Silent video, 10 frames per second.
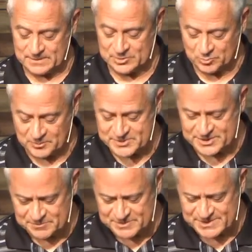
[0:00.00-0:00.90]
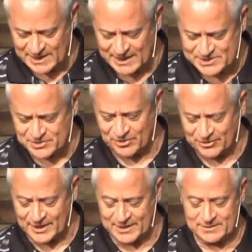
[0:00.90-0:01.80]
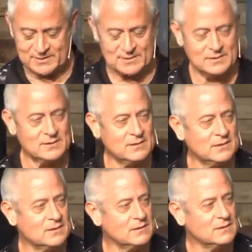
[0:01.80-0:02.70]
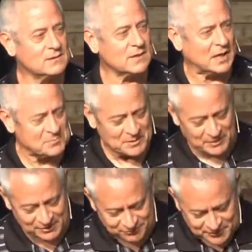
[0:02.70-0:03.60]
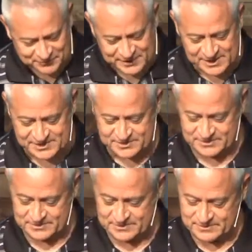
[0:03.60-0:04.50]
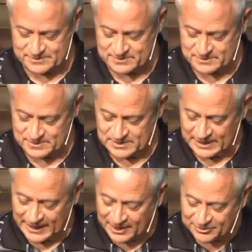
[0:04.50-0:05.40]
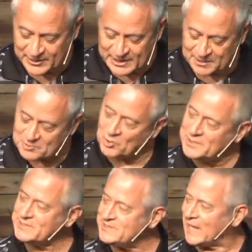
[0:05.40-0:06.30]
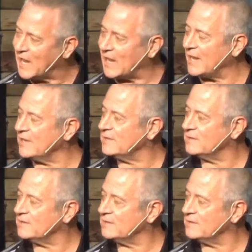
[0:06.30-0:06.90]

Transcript: The woman said, Besides all that, I'm in my 50s and I think I'm going to die.